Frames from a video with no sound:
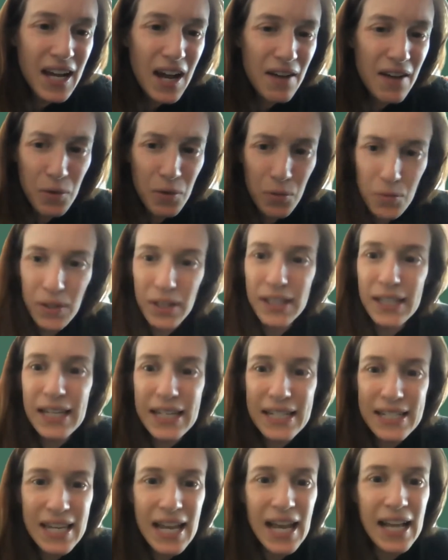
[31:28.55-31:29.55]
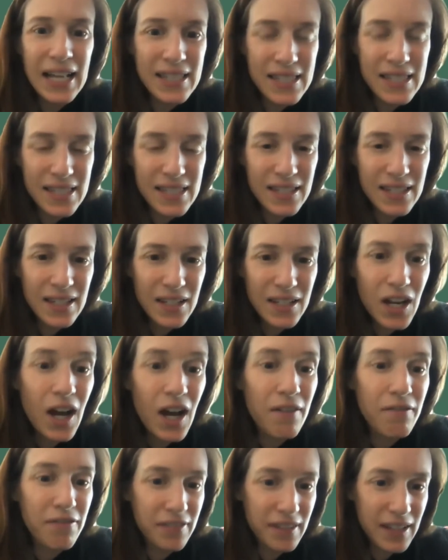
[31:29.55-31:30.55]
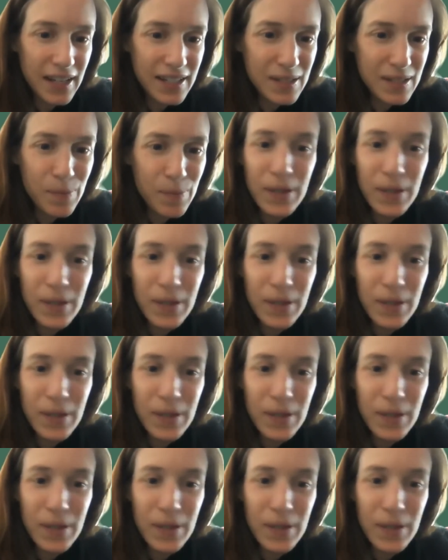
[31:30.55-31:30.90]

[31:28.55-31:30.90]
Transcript: of a really intense conflict,